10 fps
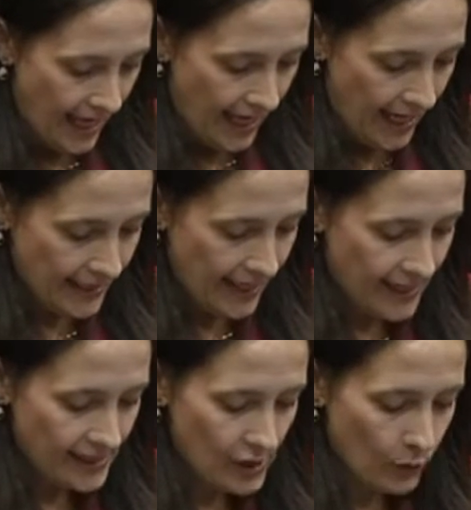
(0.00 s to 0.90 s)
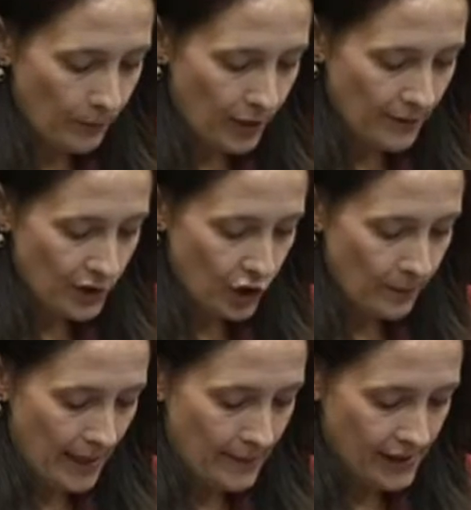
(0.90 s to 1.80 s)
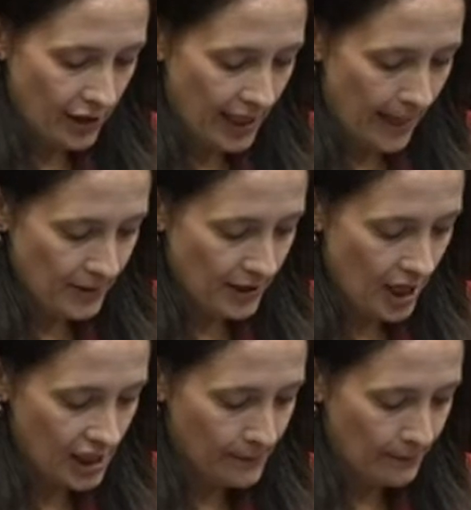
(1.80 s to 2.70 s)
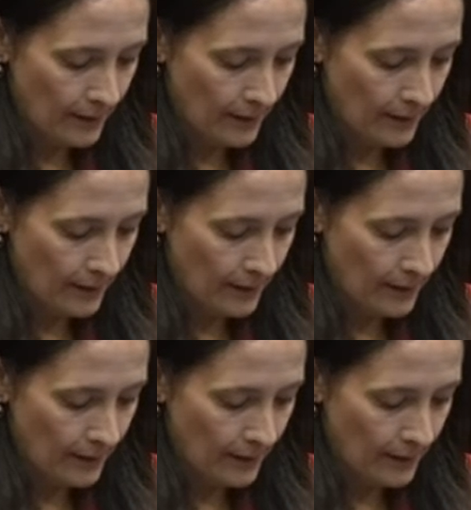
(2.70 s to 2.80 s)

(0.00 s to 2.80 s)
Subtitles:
In cases where premature babies are kept in hospital